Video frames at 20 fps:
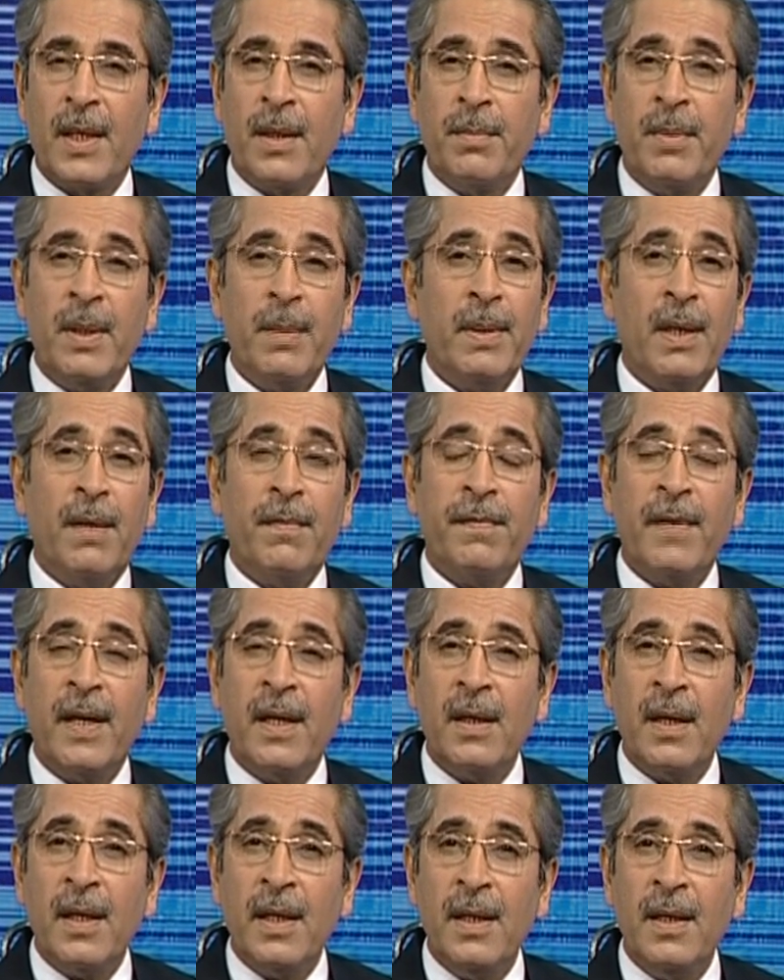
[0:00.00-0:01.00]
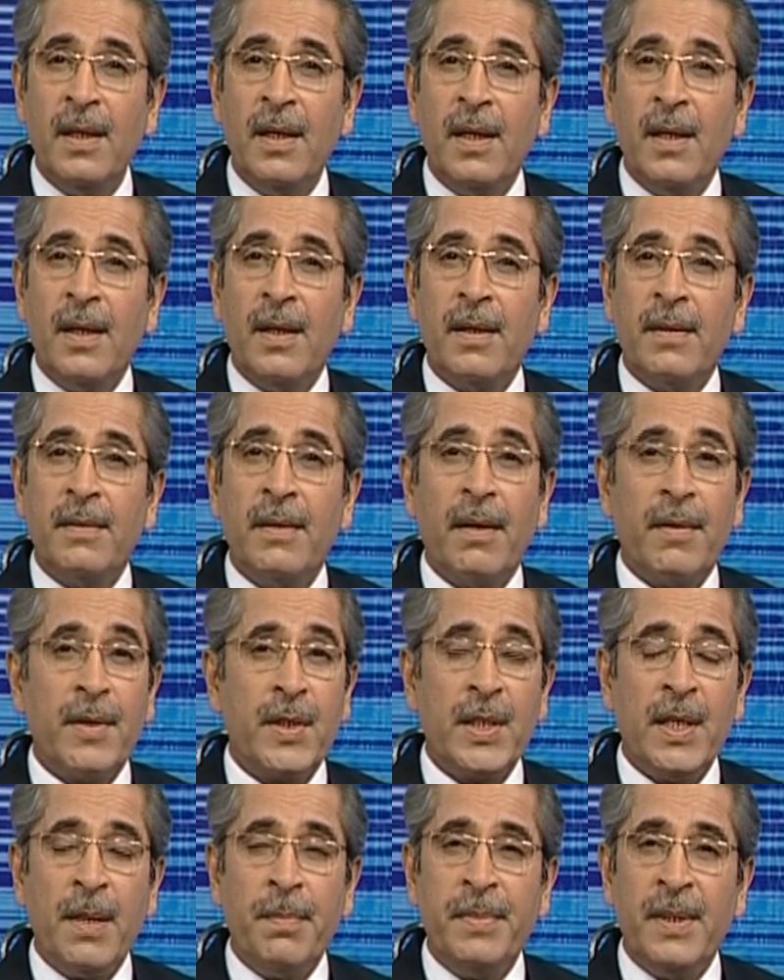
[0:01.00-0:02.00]
People are friendly, they are
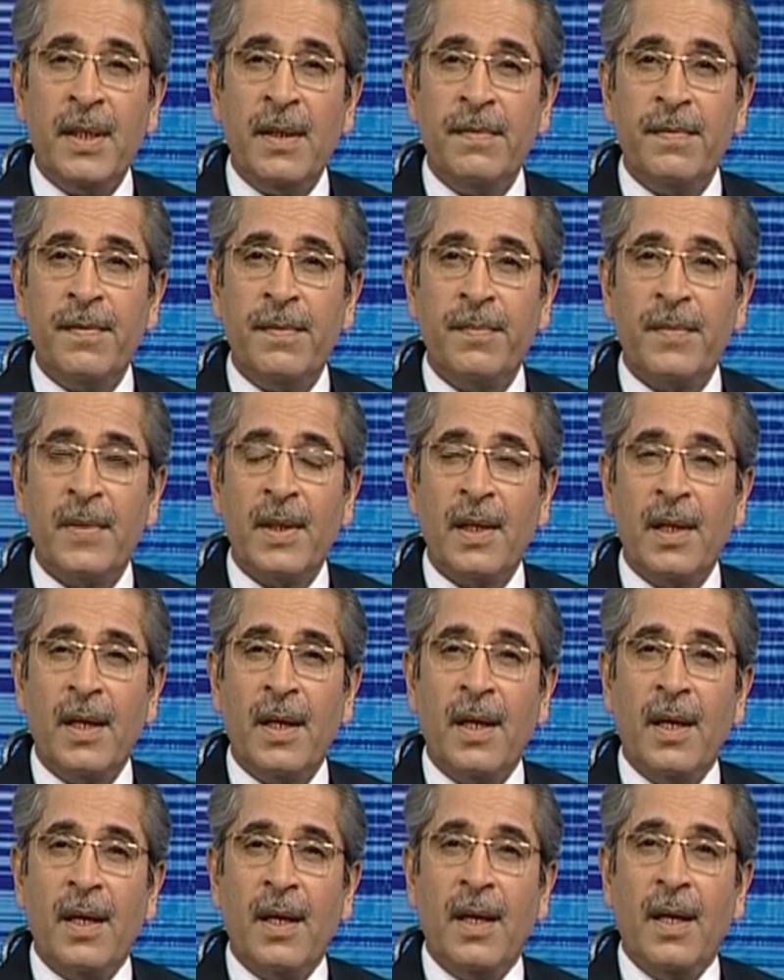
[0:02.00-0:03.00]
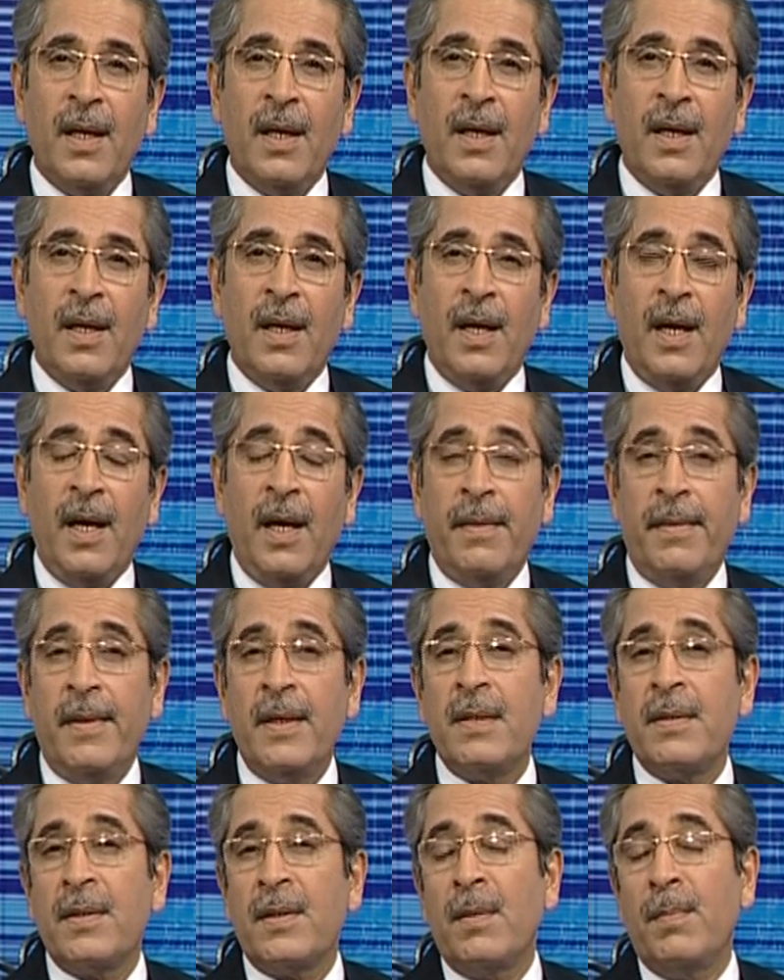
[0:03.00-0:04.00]
receptive, and
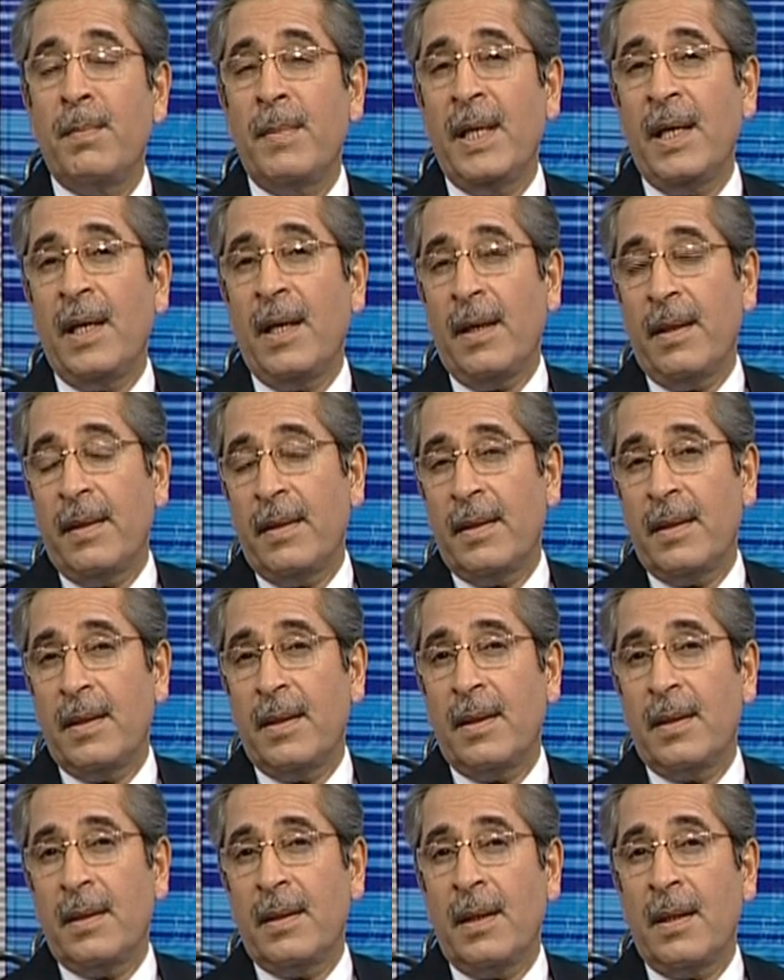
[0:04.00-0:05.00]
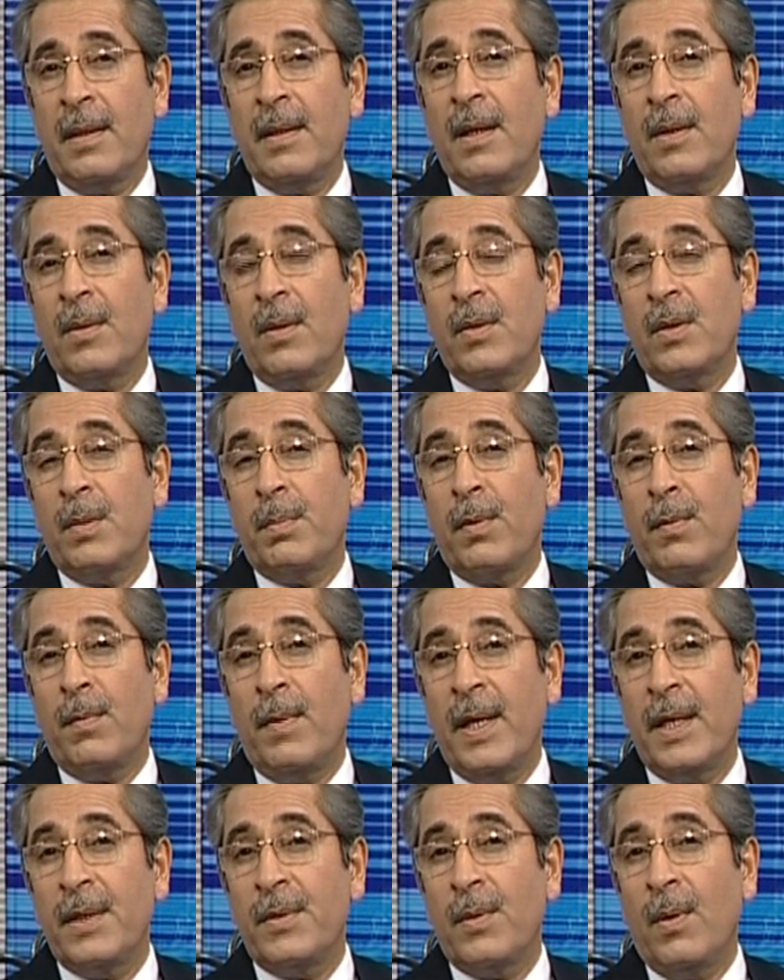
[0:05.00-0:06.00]
this doesn't mean that they are going to
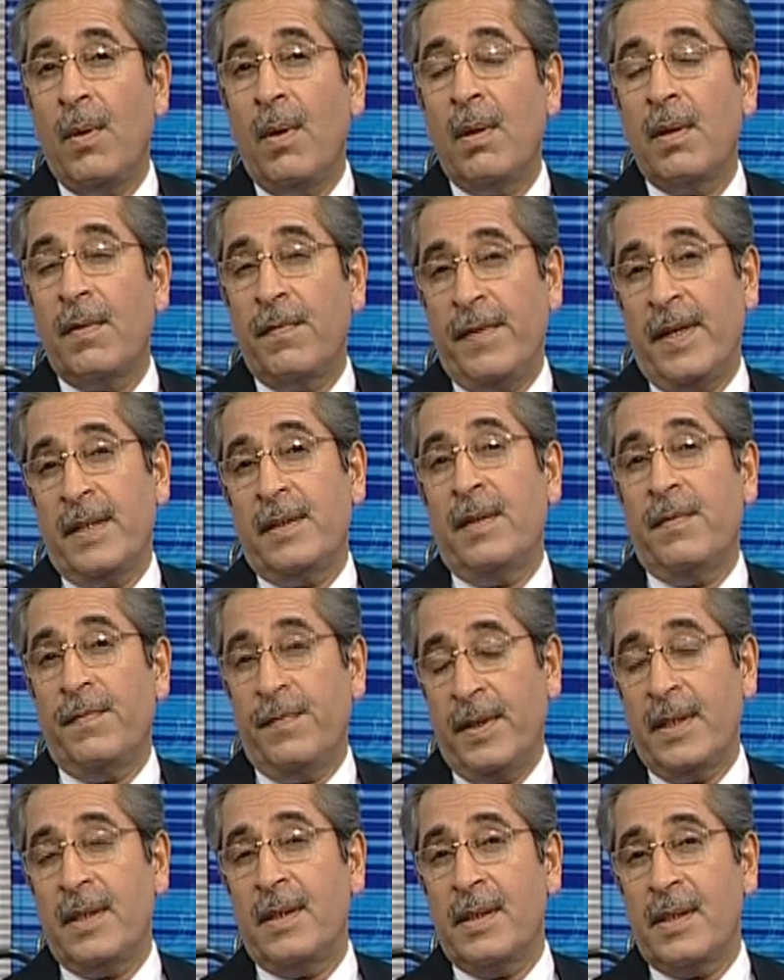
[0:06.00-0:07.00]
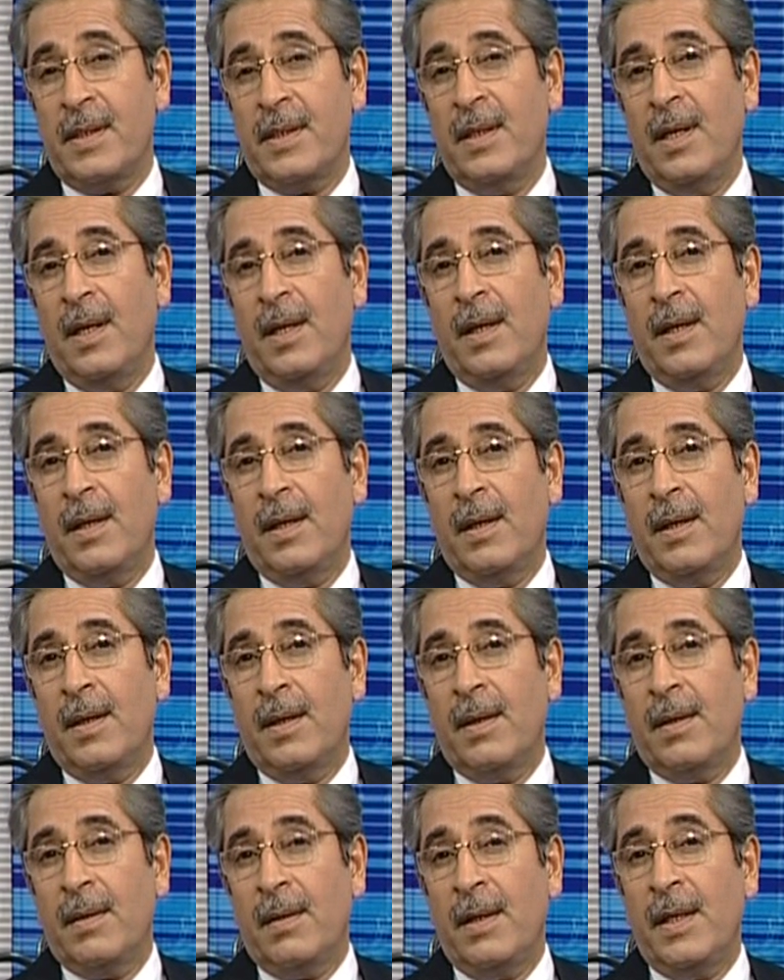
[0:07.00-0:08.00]
provide you all the facts and figures
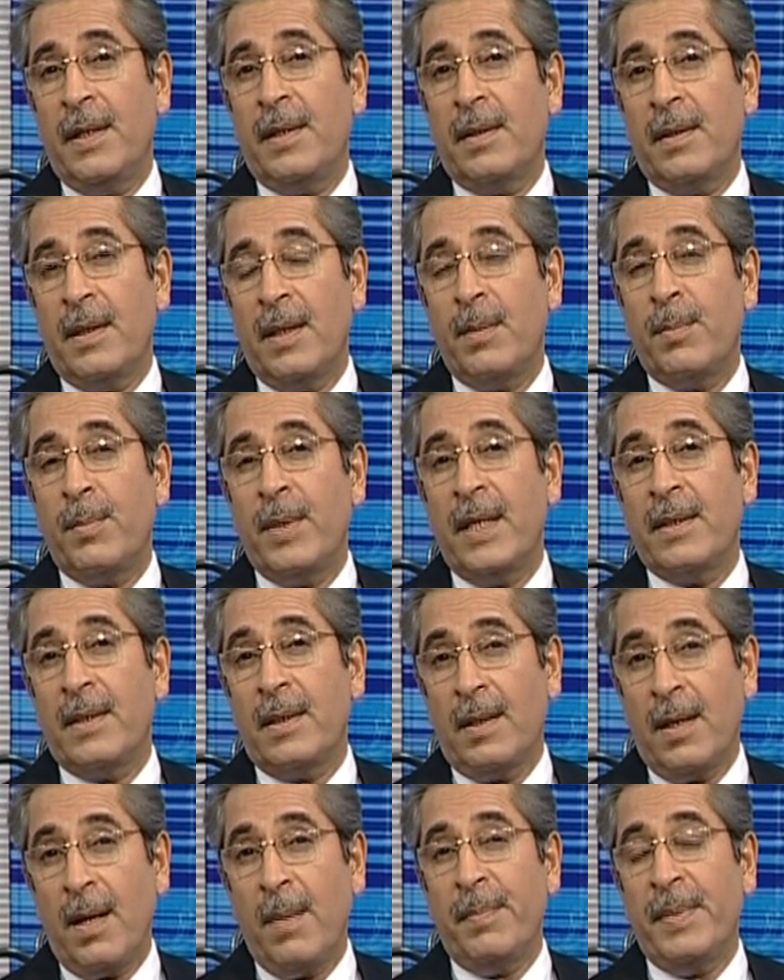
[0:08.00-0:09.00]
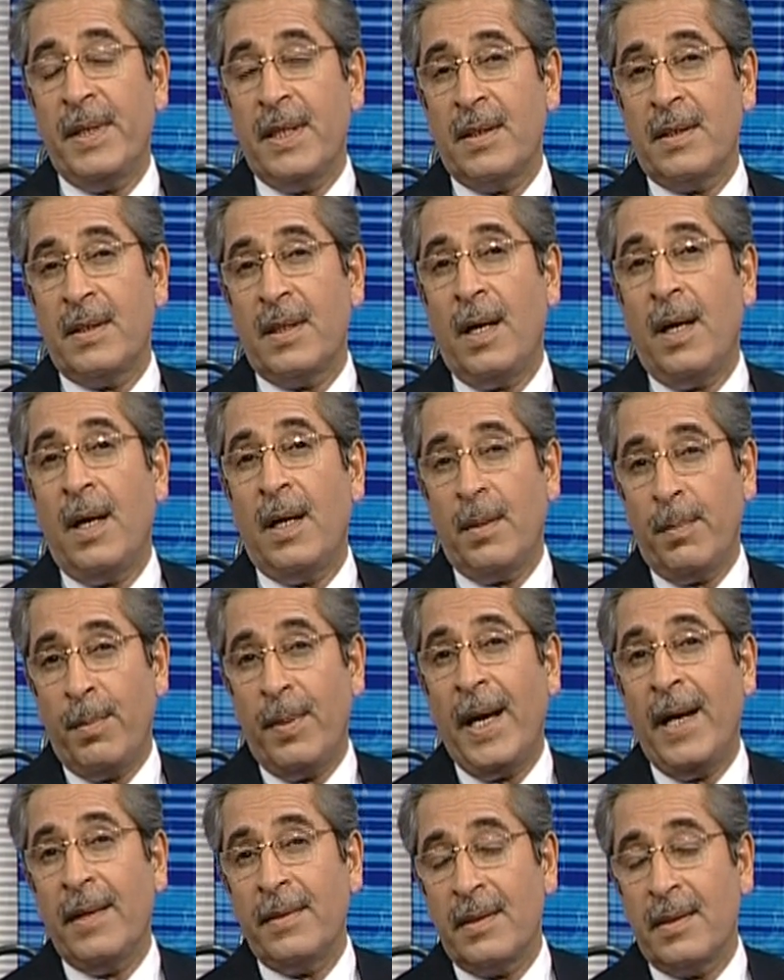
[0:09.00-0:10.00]
relating their brands and companies on a
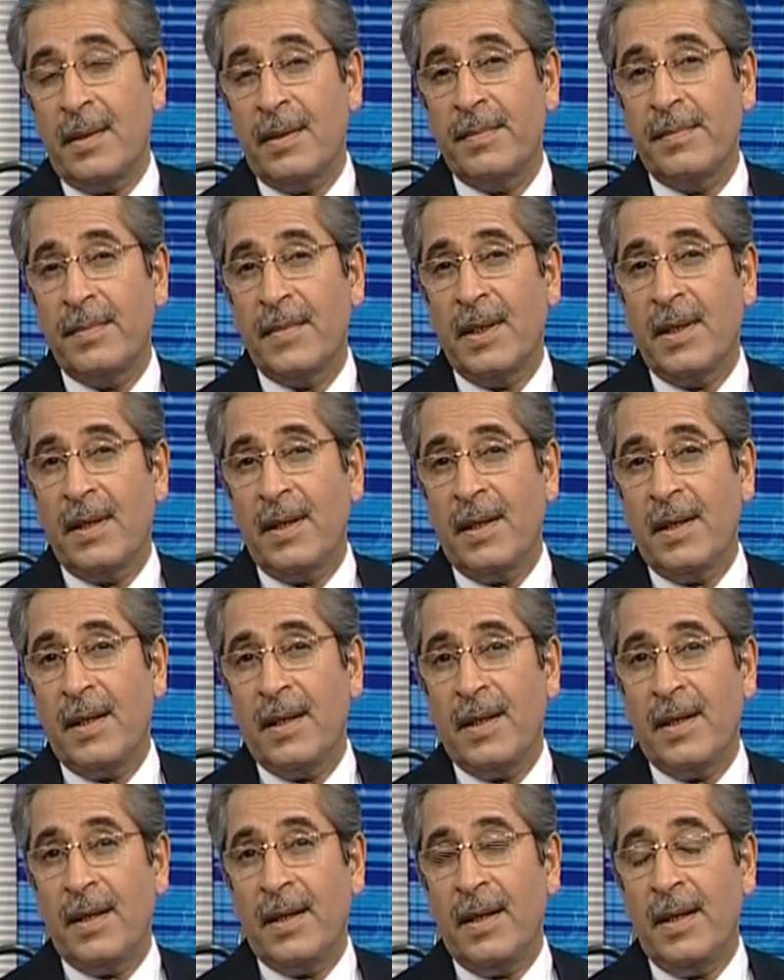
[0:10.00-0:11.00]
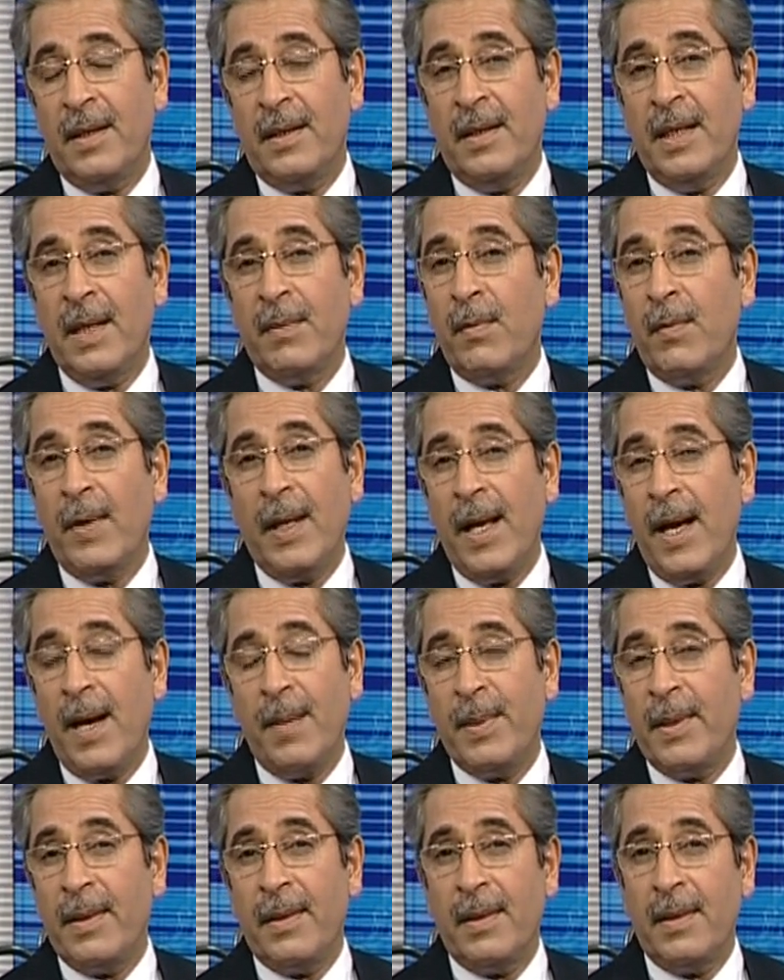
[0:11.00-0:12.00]
platter. It never will happen